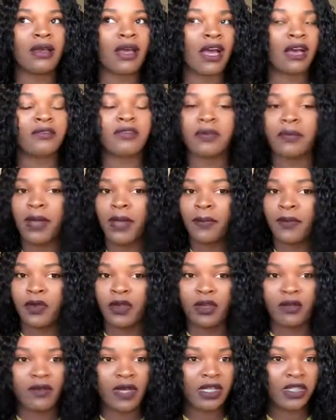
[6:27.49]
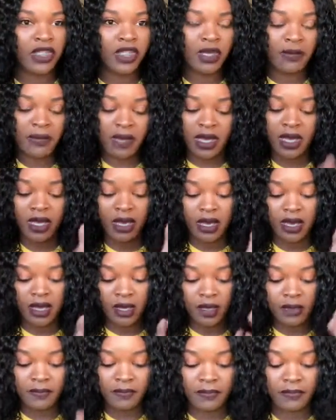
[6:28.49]
after my period regime,
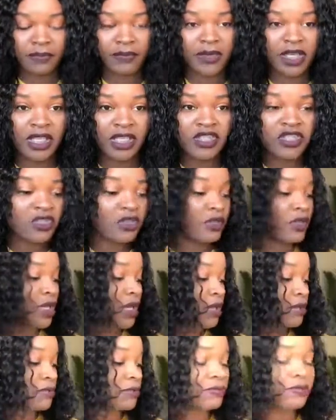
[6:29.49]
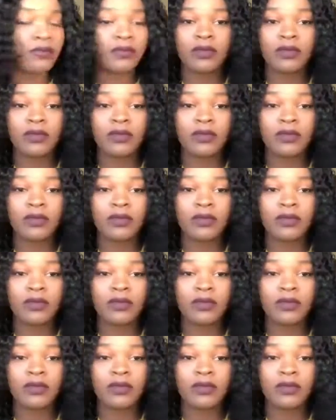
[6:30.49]
I insert that